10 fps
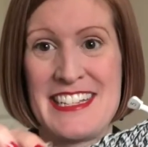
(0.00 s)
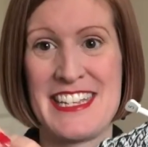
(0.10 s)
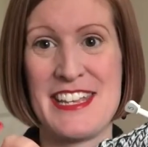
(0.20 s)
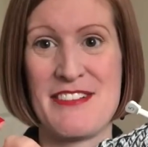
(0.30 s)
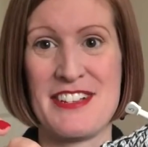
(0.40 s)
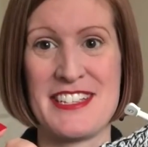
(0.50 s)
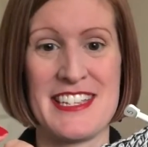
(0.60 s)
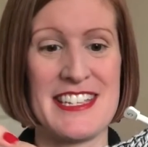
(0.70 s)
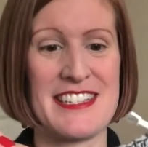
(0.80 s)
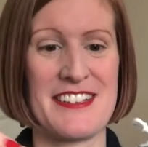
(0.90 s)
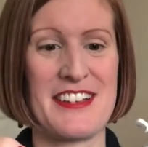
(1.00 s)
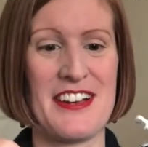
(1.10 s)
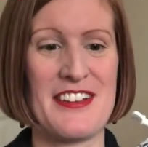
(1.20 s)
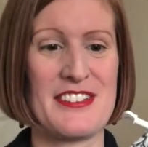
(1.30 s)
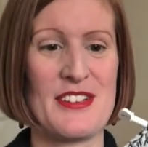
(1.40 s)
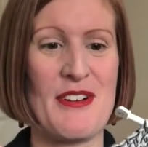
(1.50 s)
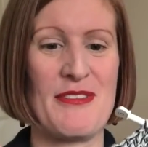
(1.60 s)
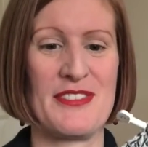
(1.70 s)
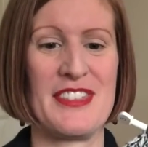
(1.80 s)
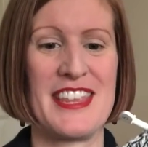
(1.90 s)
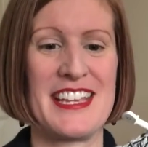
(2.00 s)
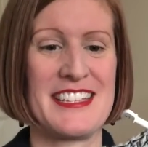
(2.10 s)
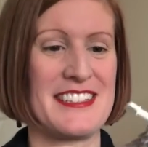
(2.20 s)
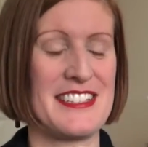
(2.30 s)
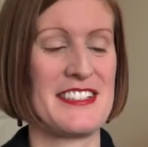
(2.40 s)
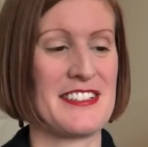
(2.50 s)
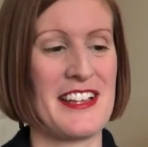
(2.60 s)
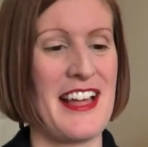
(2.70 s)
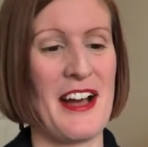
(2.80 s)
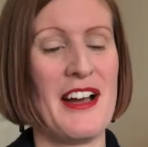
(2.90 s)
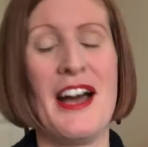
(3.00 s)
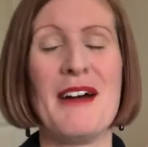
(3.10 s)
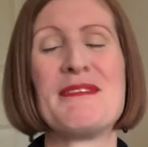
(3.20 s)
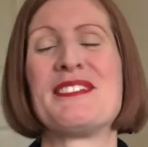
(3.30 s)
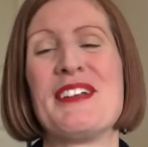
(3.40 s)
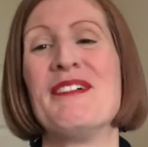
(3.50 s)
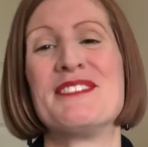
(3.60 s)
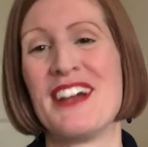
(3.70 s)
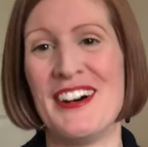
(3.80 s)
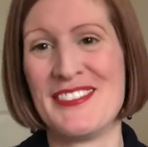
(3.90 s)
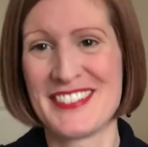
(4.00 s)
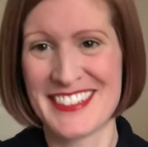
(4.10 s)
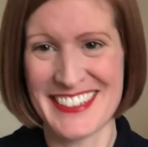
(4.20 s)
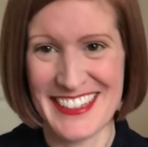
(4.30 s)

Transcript: decreases and cast offs and things like that. I'm so chuffed.